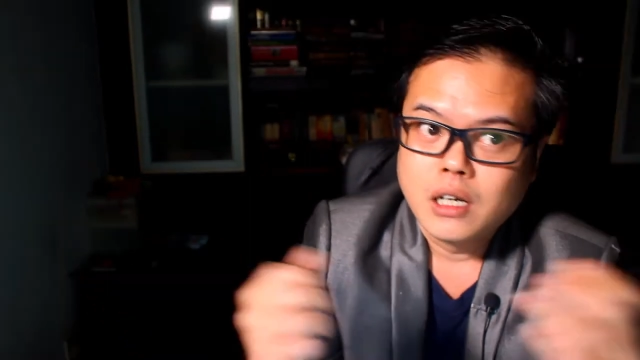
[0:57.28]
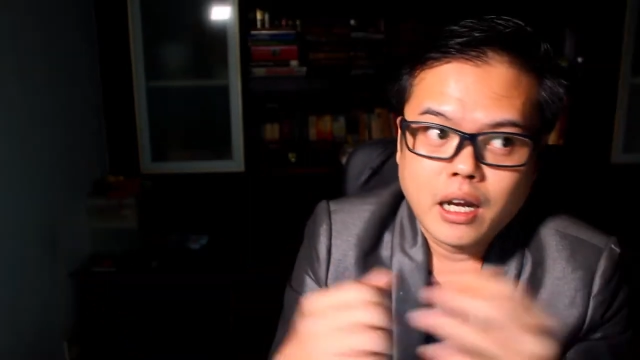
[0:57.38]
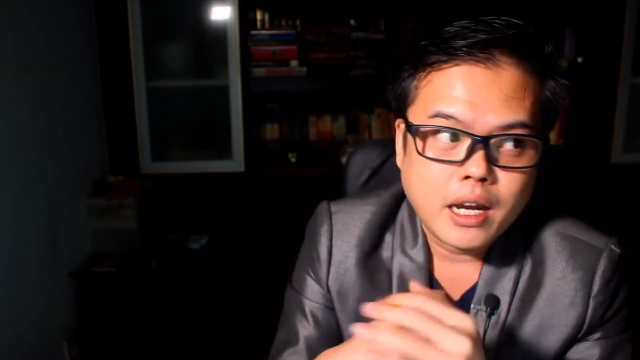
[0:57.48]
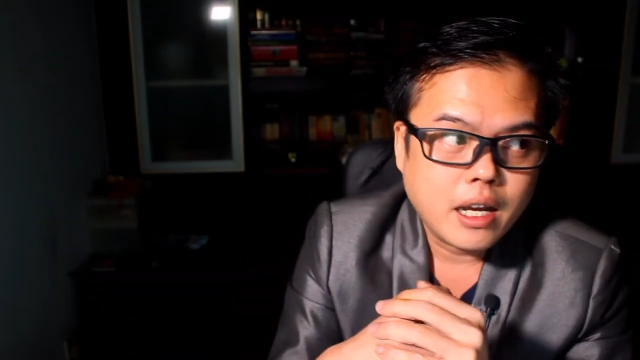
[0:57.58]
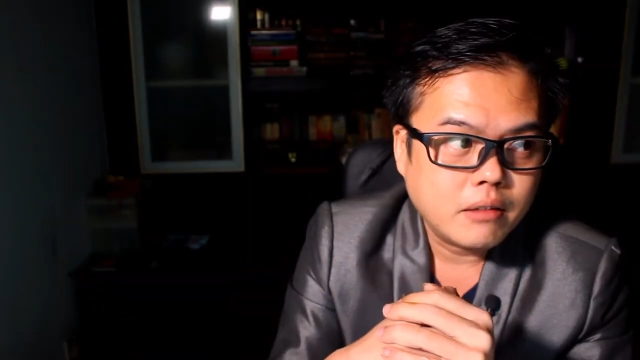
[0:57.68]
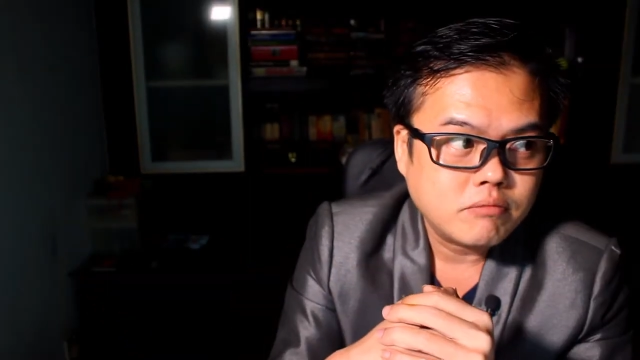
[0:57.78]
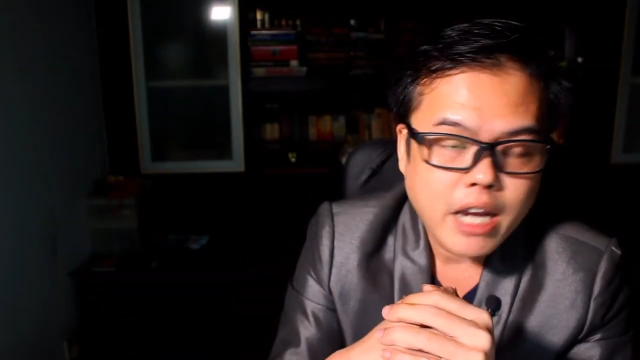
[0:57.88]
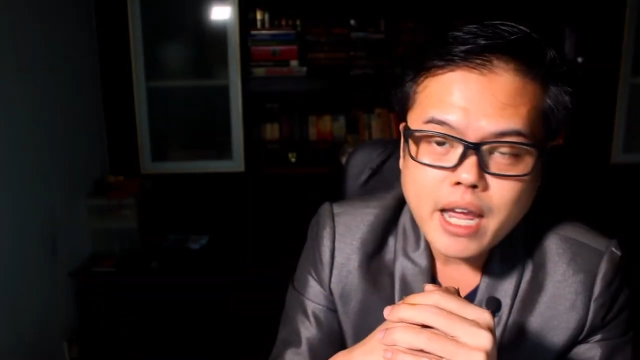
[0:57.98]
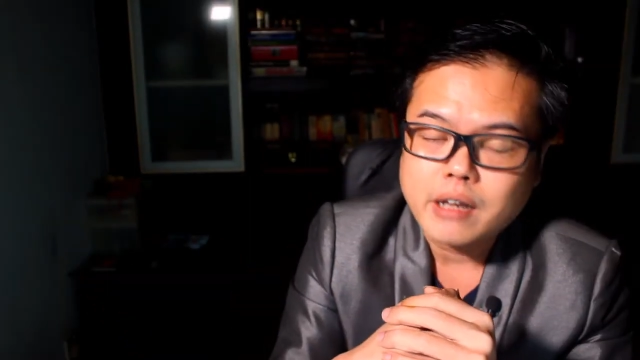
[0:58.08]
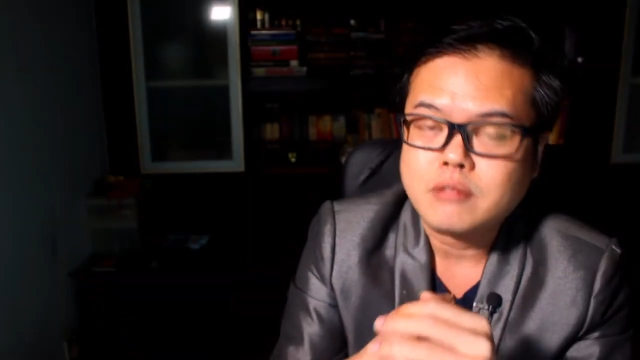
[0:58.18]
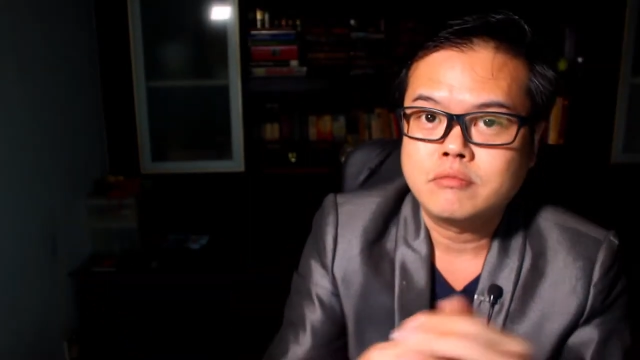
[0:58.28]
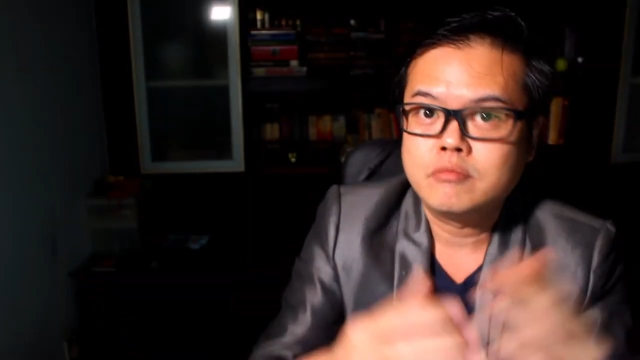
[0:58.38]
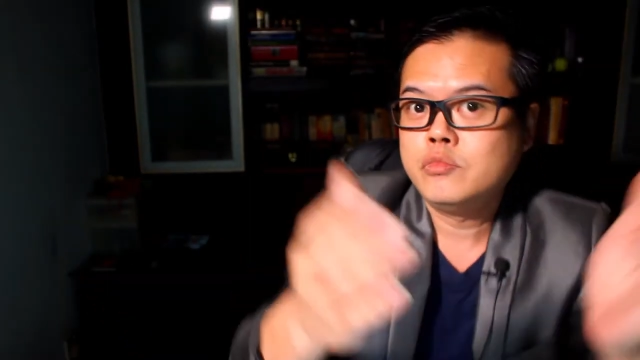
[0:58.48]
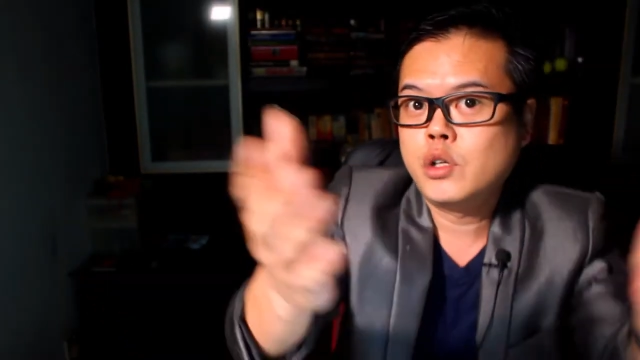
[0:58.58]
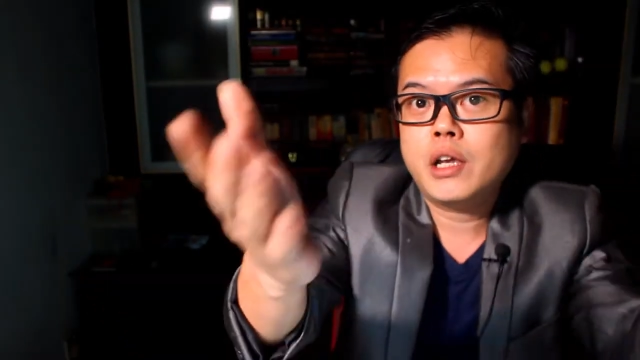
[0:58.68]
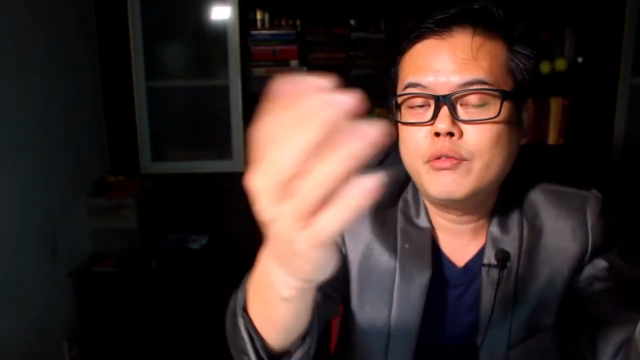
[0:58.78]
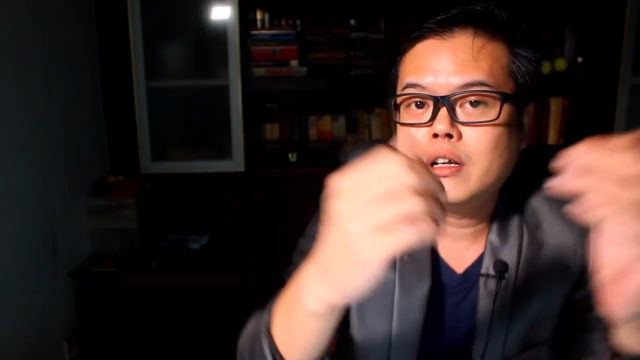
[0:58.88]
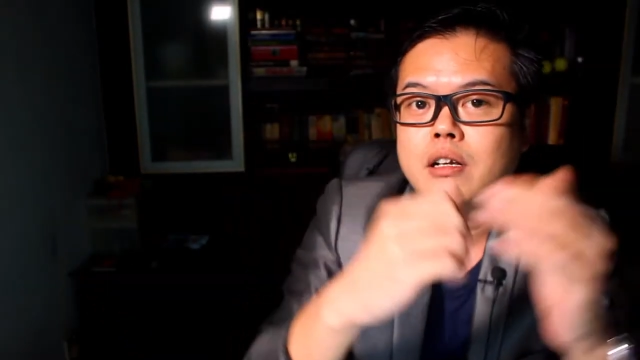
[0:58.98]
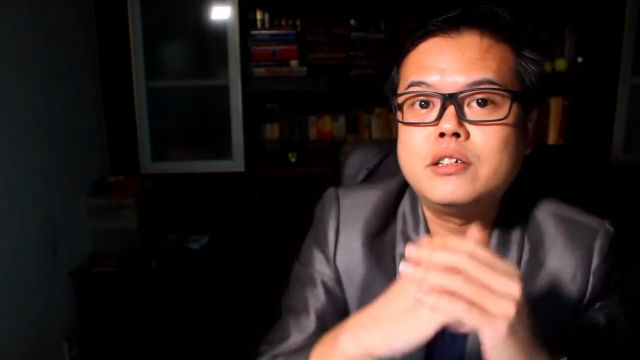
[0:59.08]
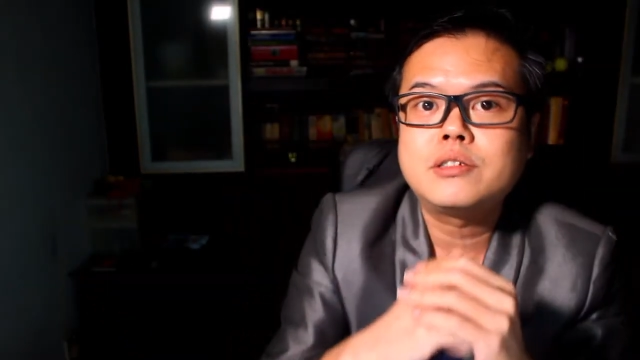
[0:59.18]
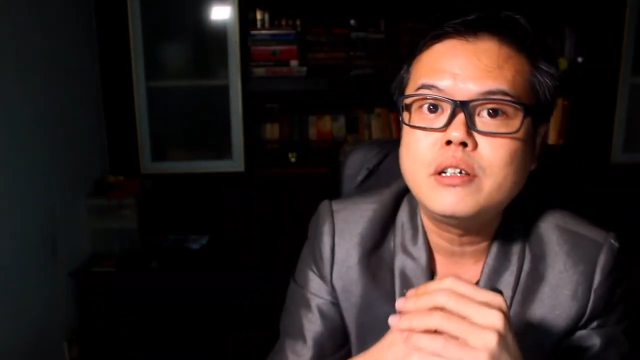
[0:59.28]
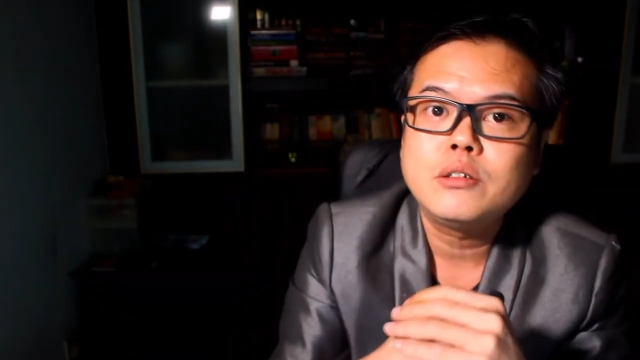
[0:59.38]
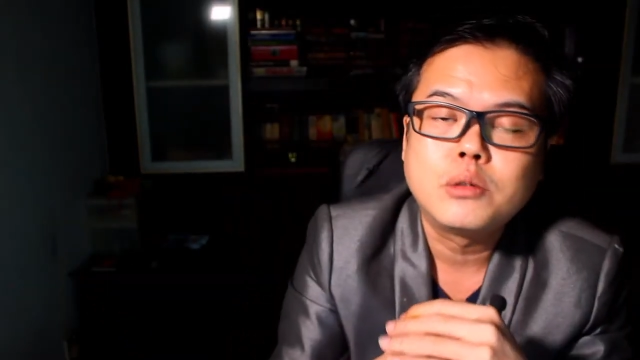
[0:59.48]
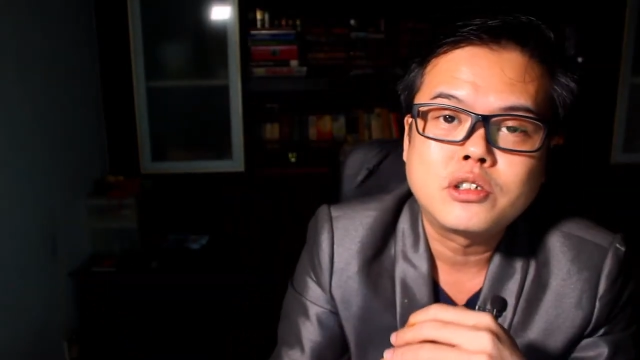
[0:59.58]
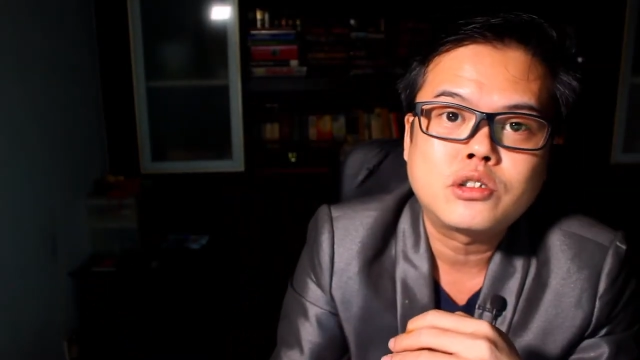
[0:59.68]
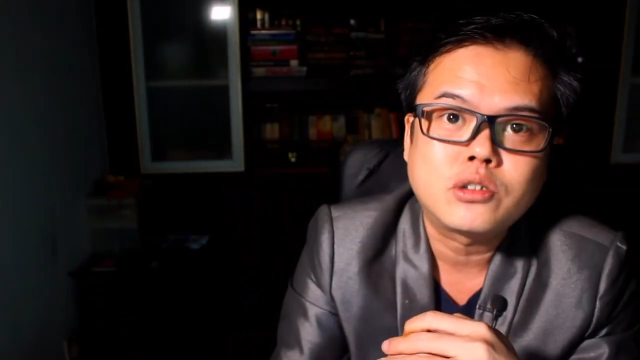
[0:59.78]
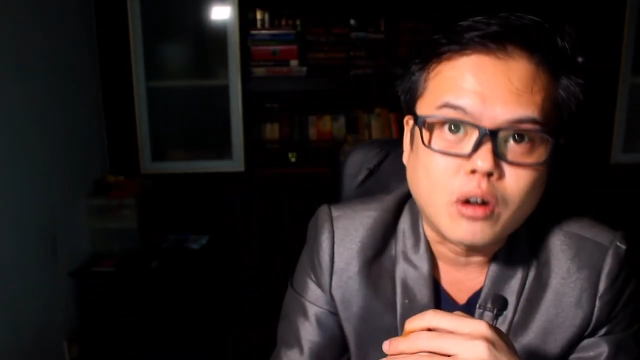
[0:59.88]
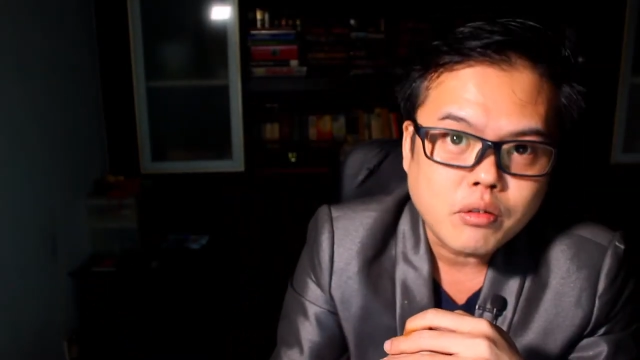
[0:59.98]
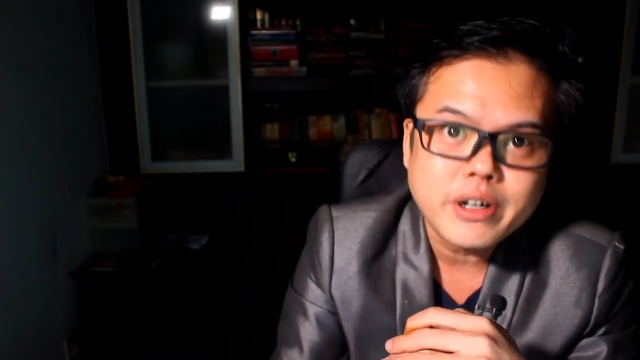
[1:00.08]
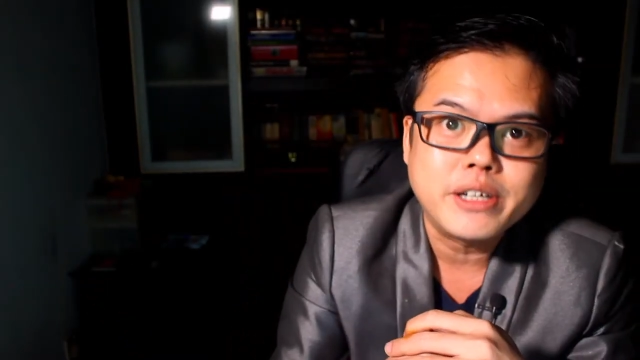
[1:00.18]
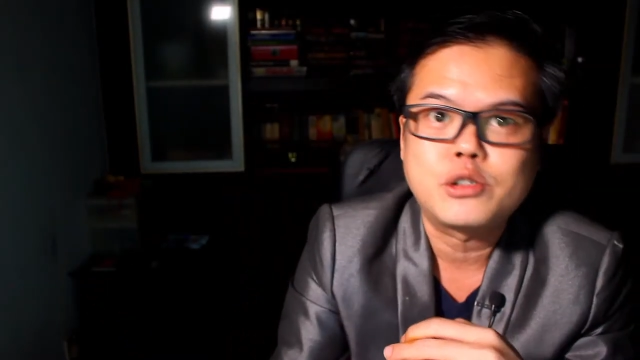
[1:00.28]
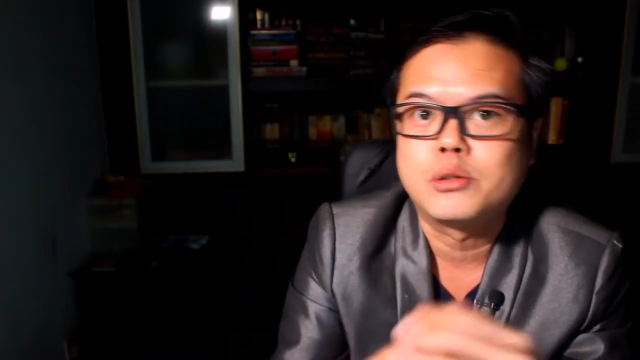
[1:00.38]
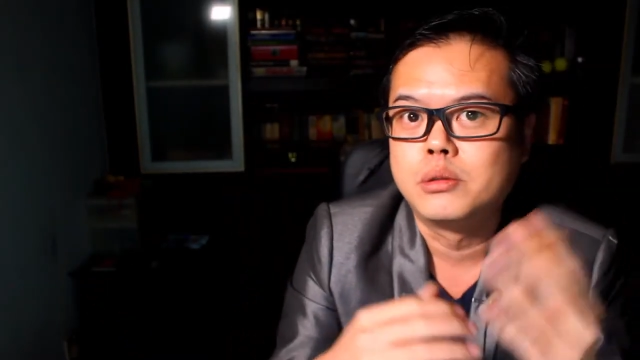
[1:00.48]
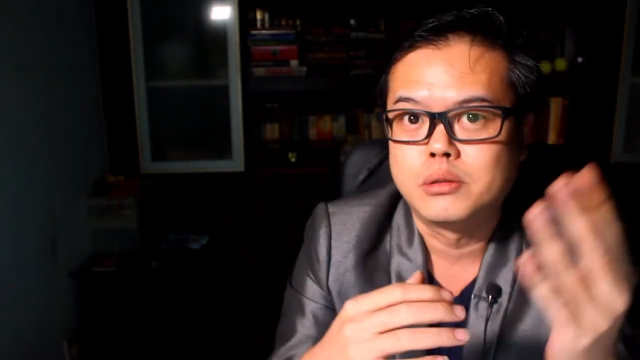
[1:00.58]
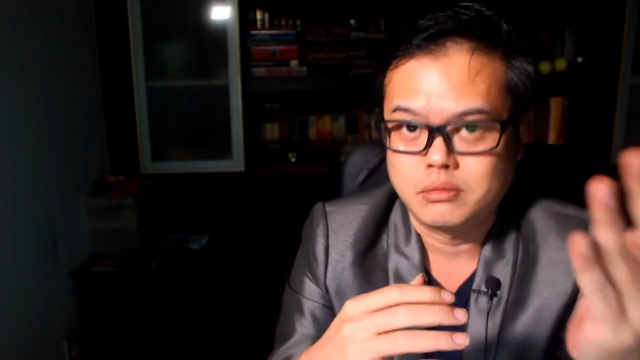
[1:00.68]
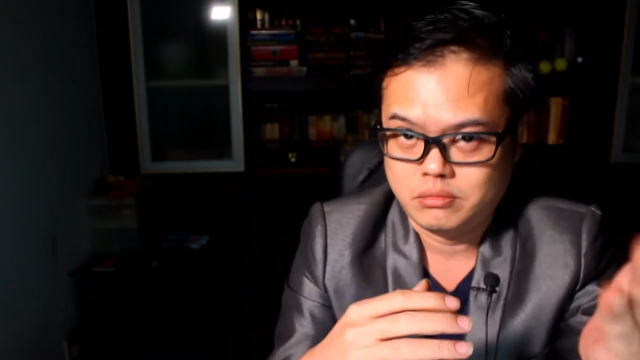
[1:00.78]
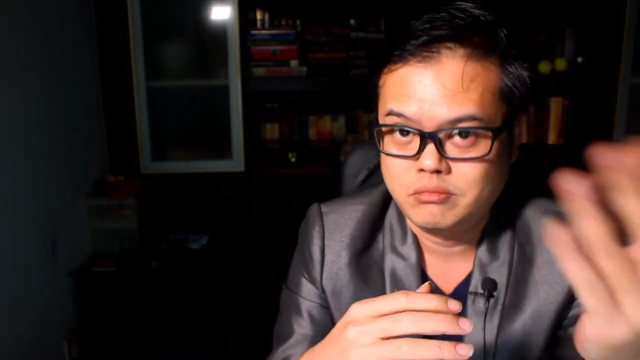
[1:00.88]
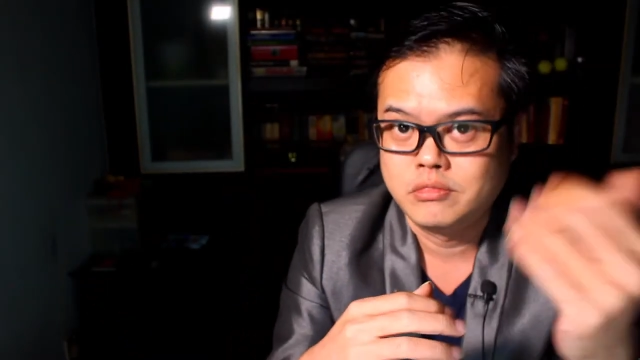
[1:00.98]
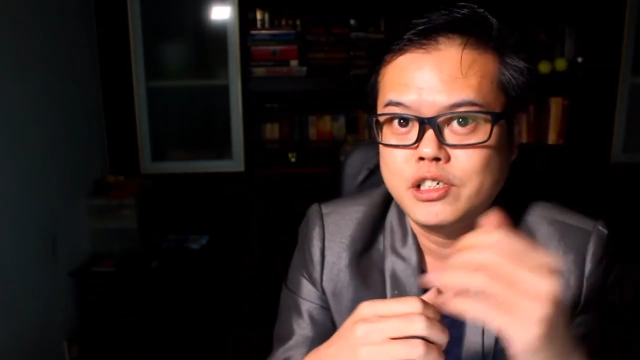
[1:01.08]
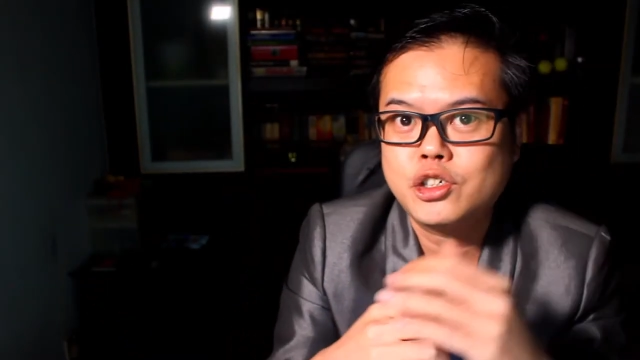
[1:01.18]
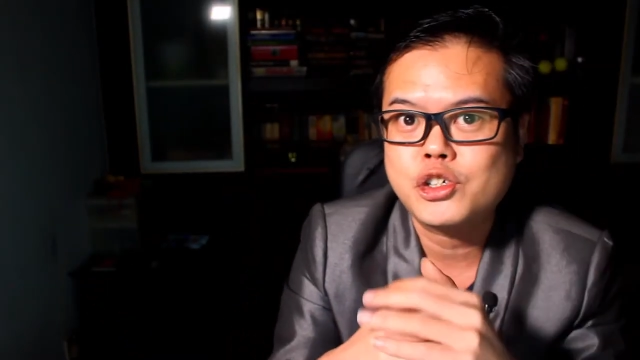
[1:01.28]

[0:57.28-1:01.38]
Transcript: And heck, you're even listening to a story through this